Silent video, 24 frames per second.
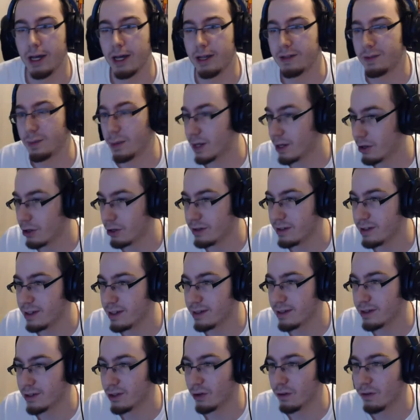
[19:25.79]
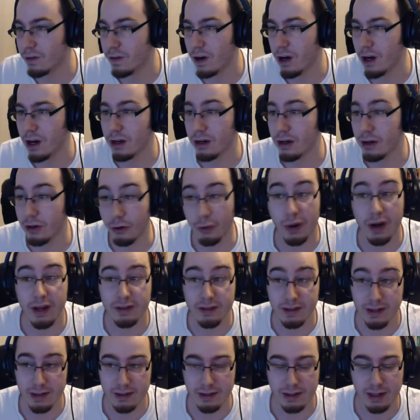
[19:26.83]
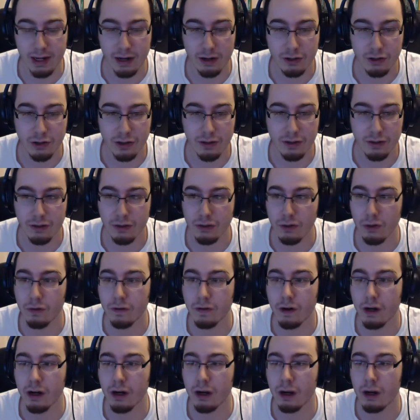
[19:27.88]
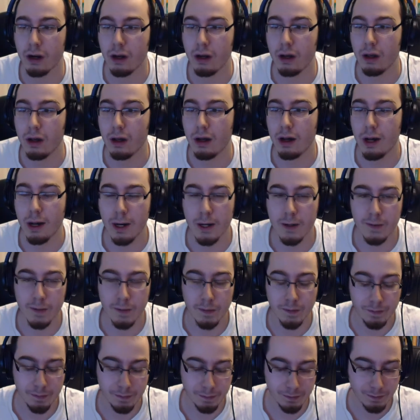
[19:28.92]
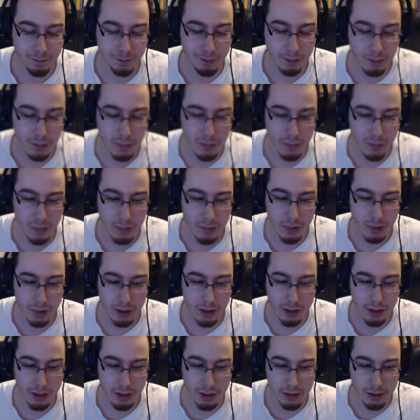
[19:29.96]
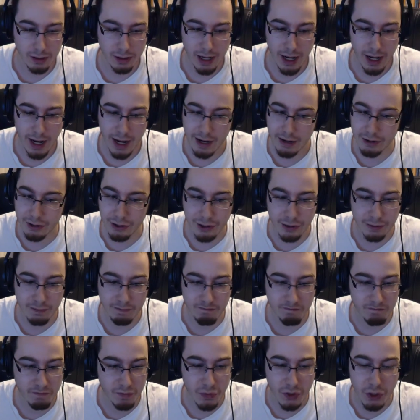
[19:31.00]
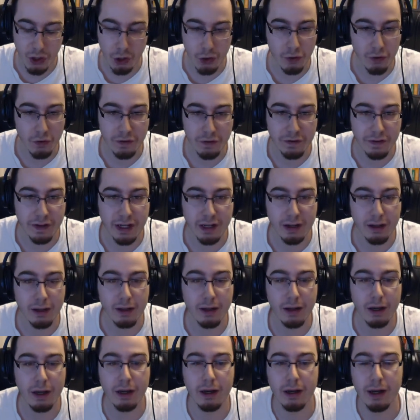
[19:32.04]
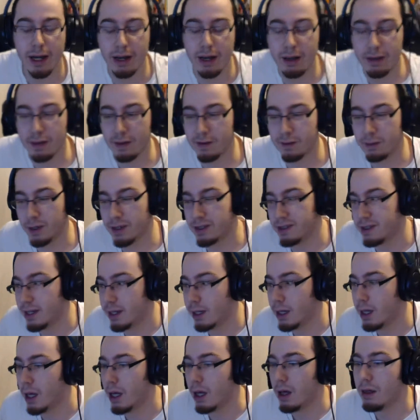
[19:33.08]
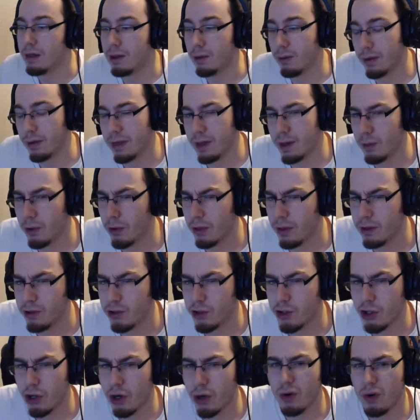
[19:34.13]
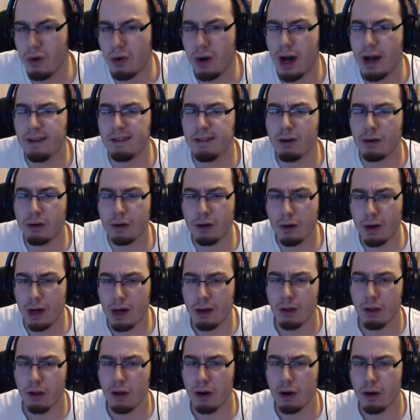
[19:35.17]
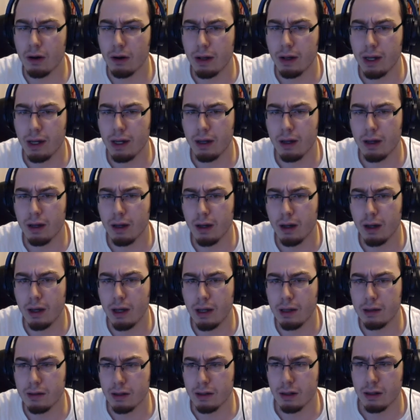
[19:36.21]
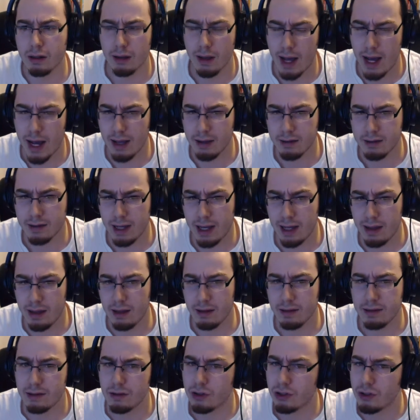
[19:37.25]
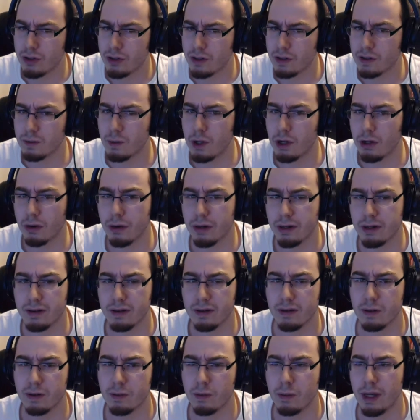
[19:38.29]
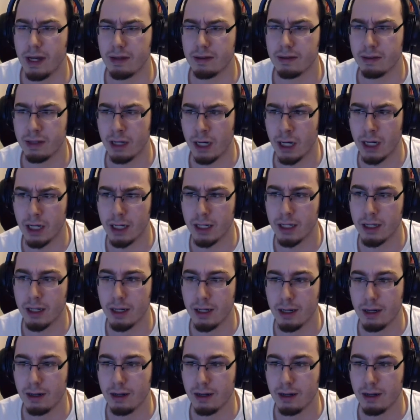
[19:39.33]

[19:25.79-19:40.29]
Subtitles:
It's been a good season so far. A great season, actually, so far. I don't feel anything's missing. The only thing about this show, I don't know how long it's going to last. And this is just a small criticism. It's not